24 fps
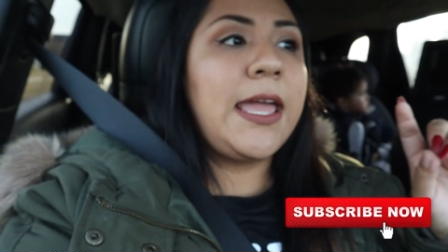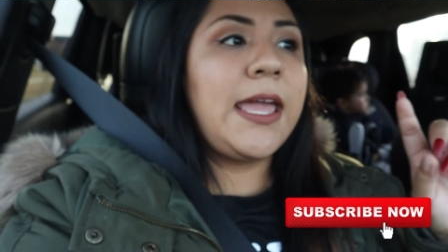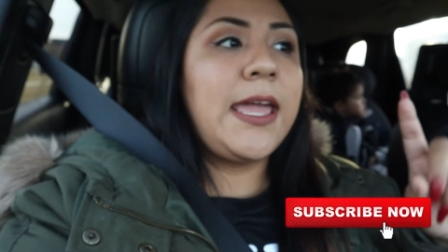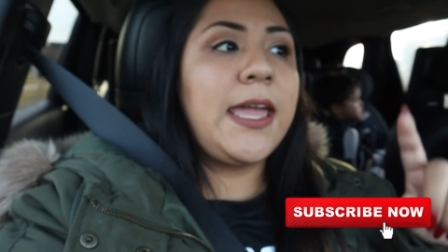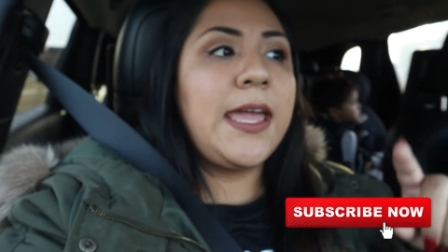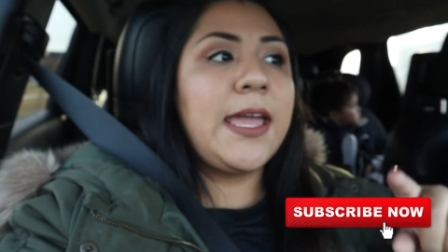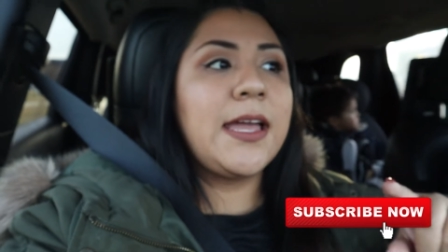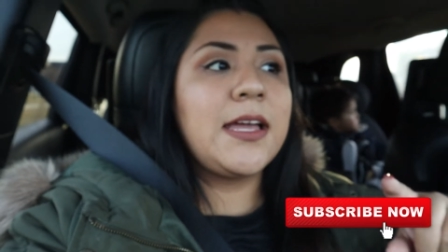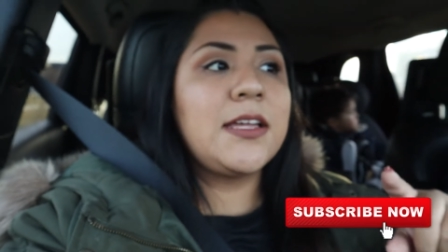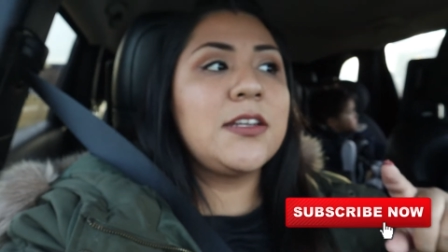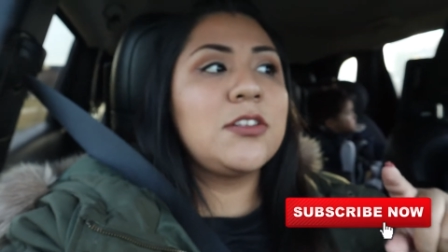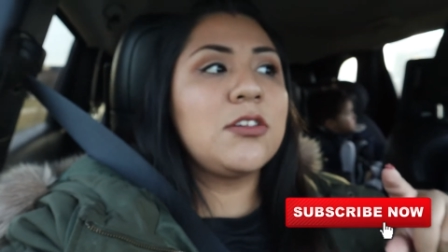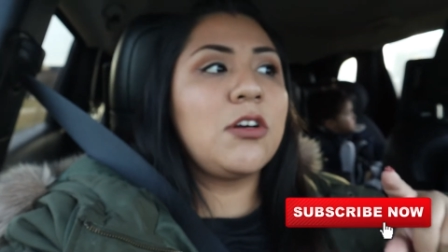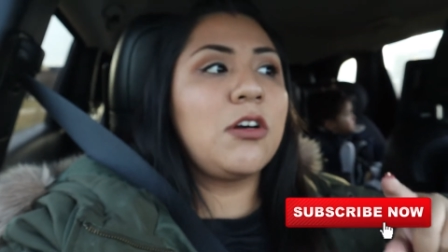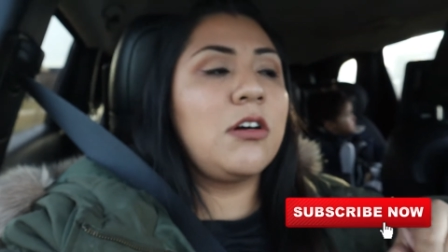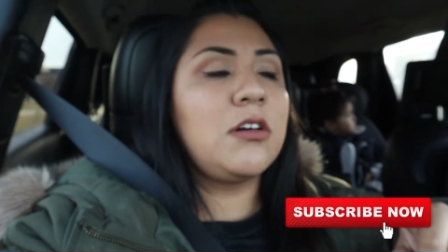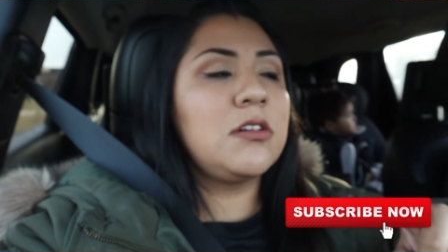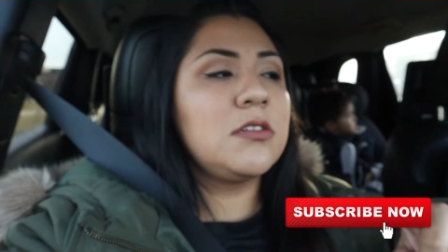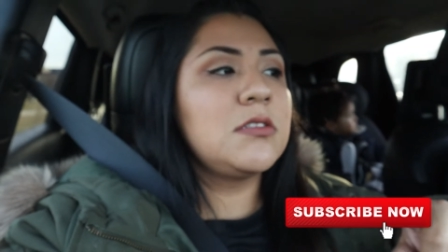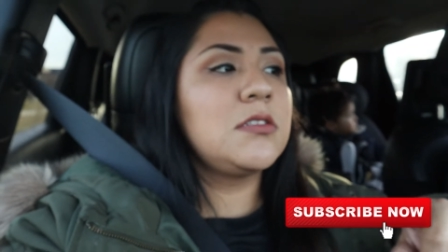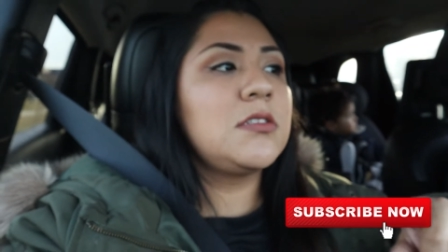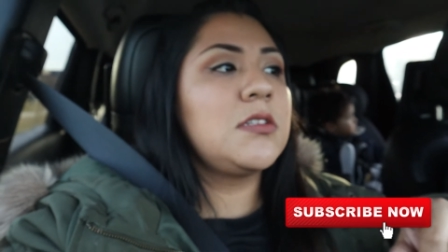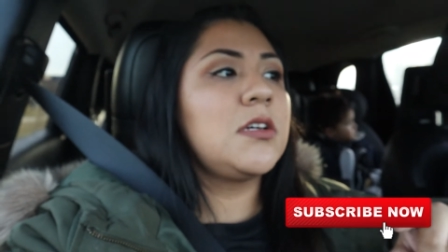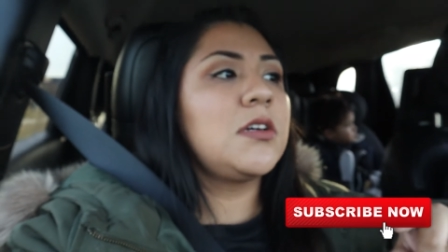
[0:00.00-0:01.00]
and
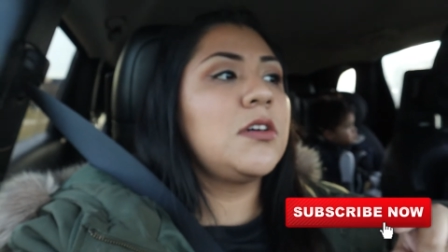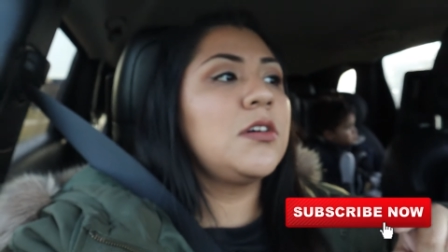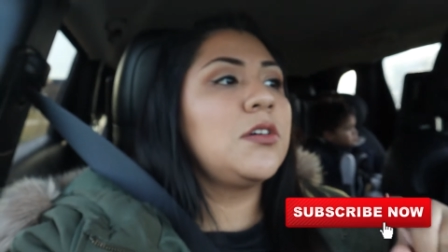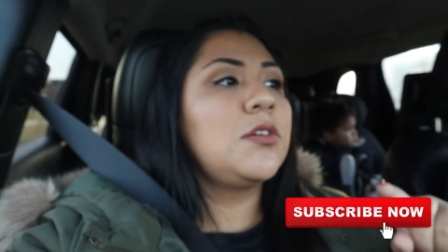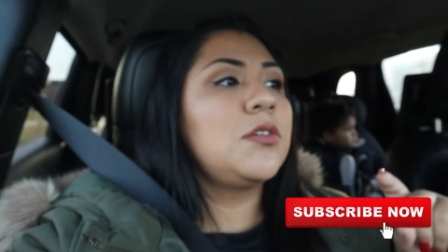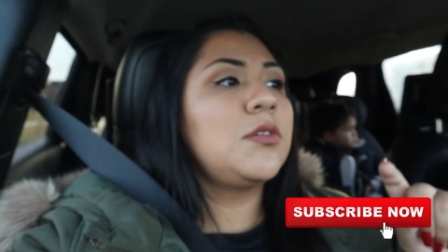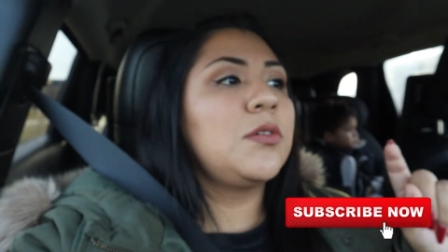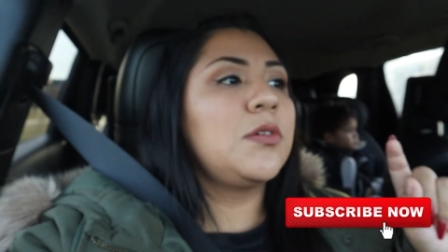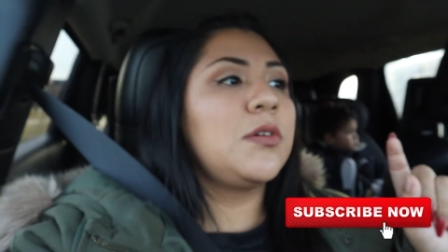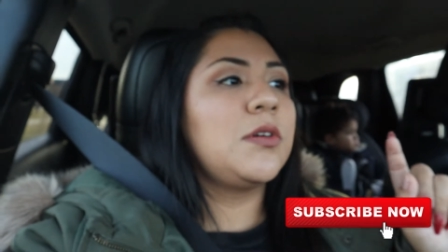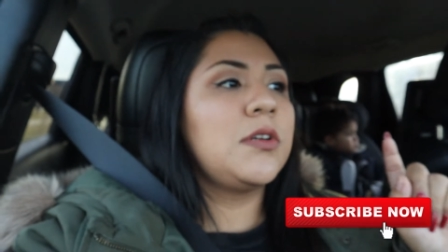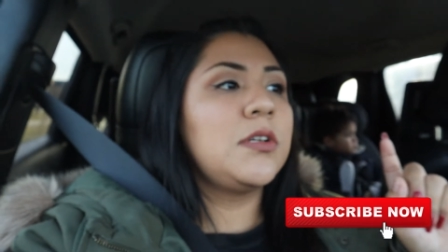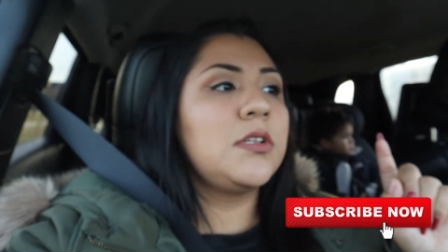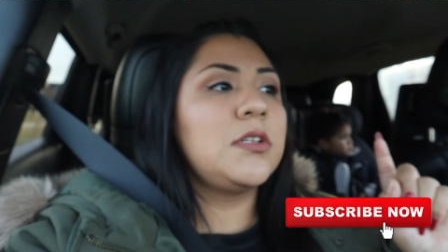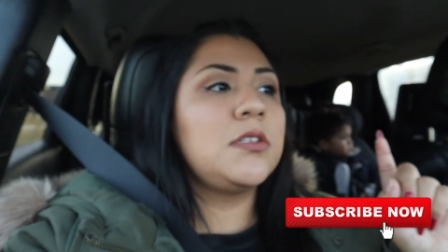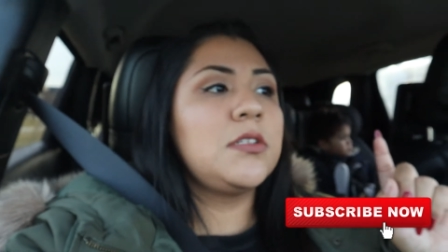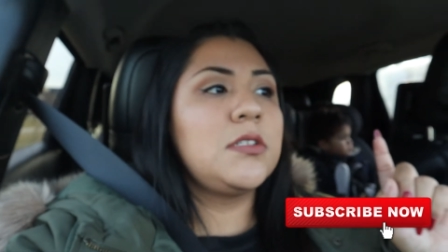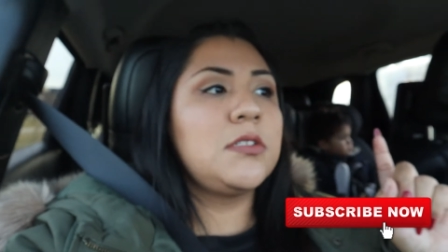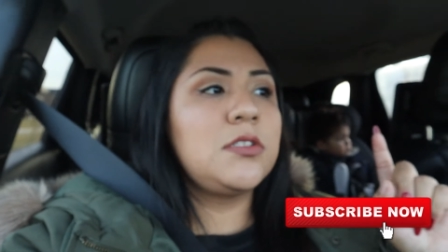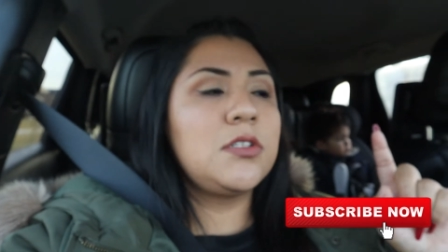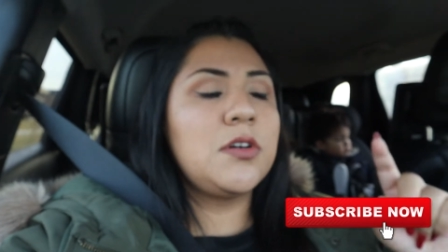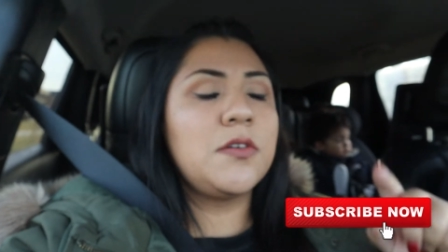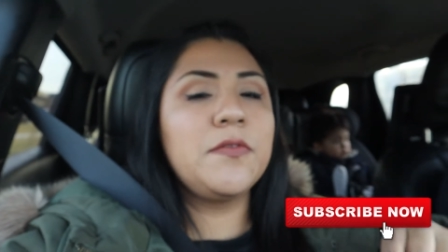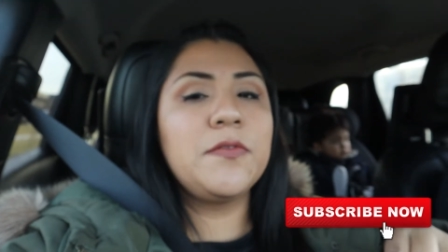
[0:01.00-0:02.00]
also
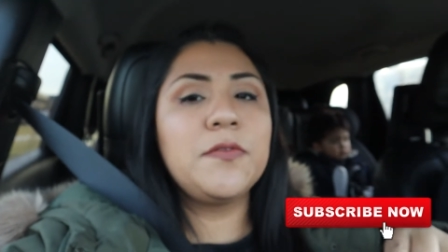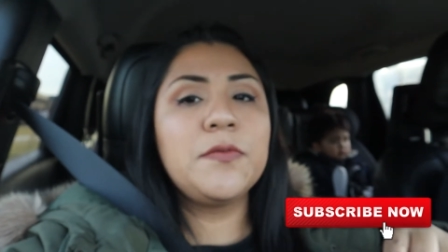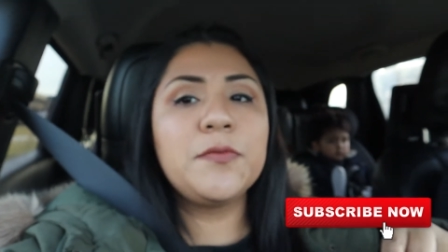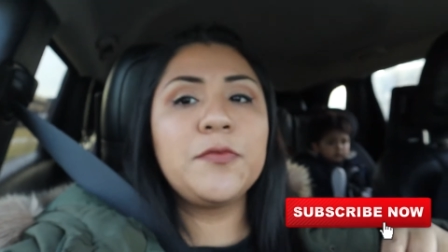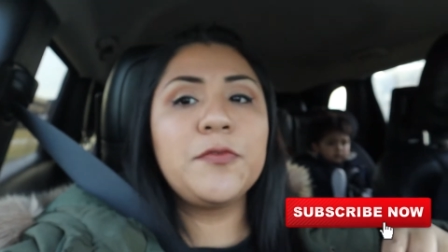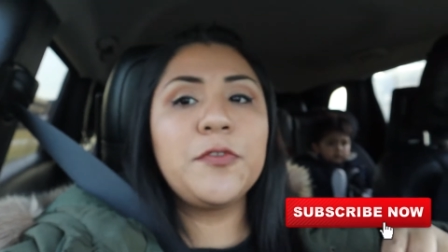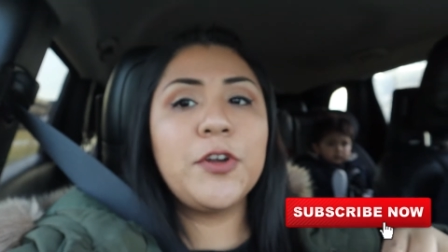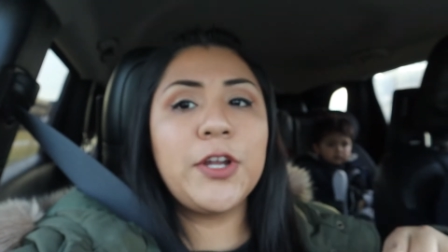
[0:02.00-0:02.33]
don't